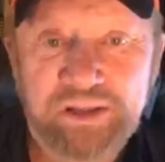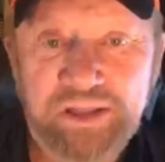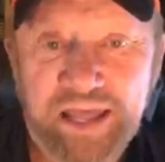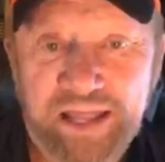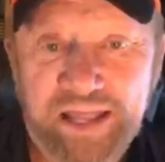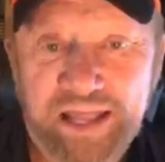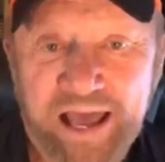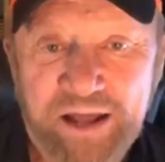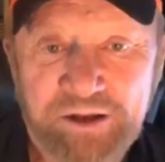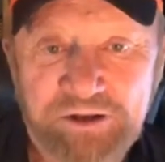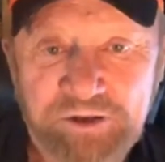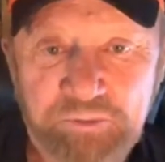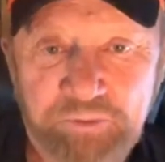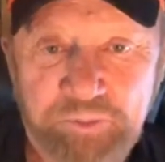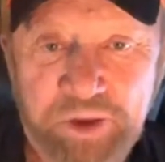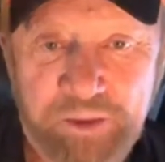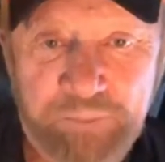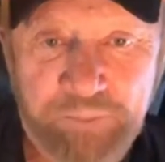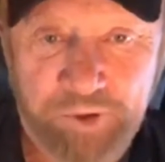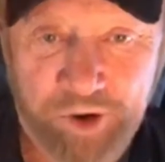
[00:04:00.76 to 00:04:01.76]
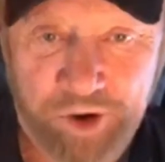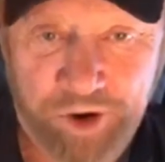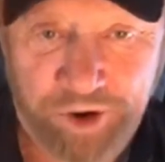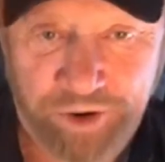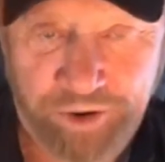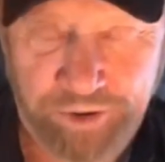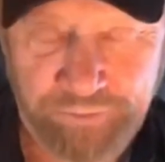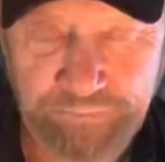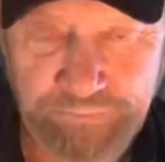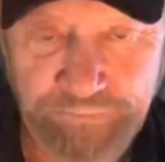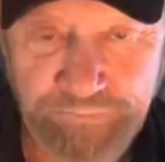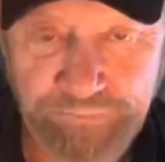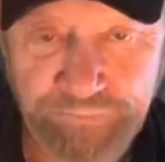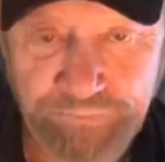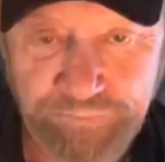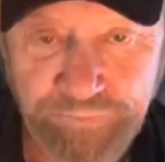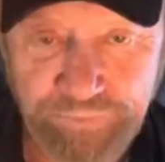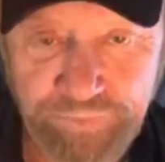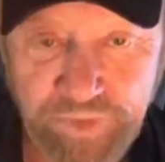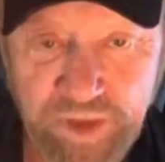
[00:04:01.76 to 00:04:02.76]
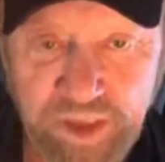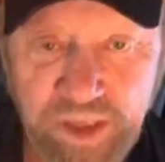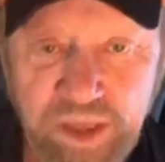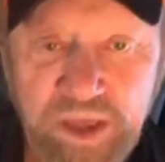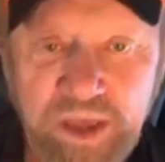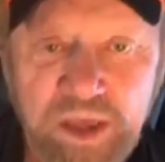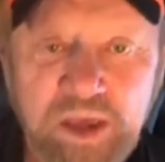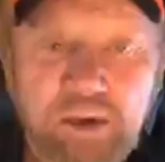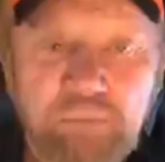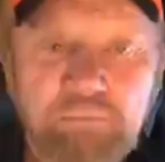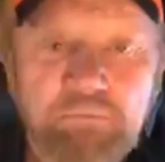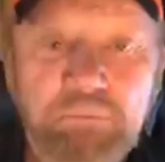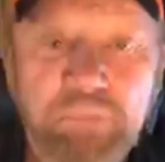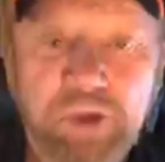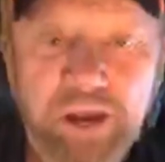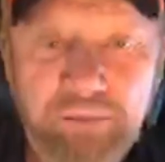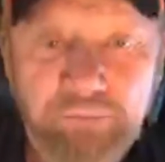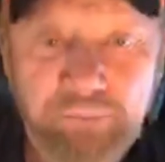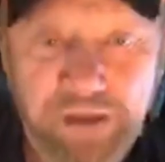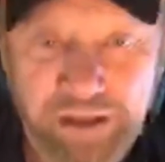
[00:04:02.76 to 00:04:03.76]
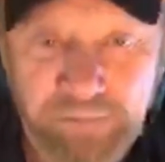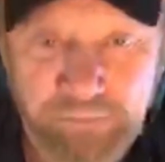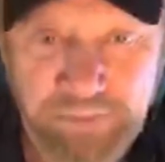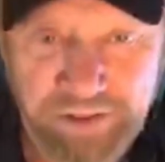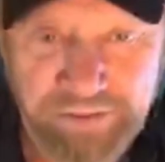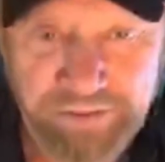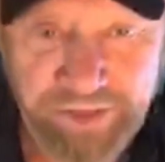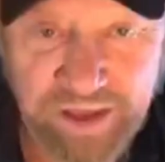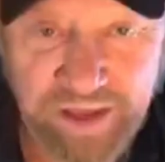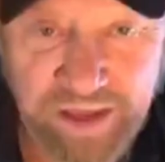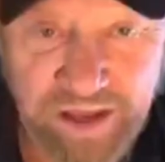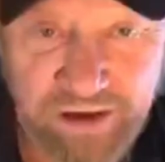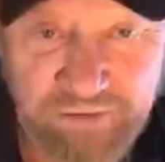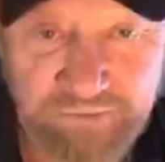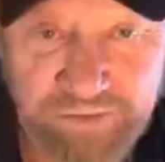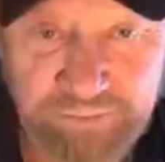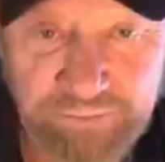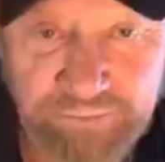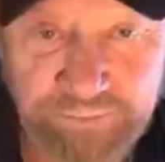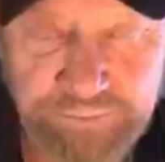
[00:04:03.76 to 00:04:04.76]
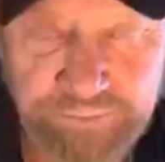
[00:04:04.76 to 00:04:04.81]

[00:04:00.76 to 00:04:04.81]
that got some people hurt, but it made me think of it.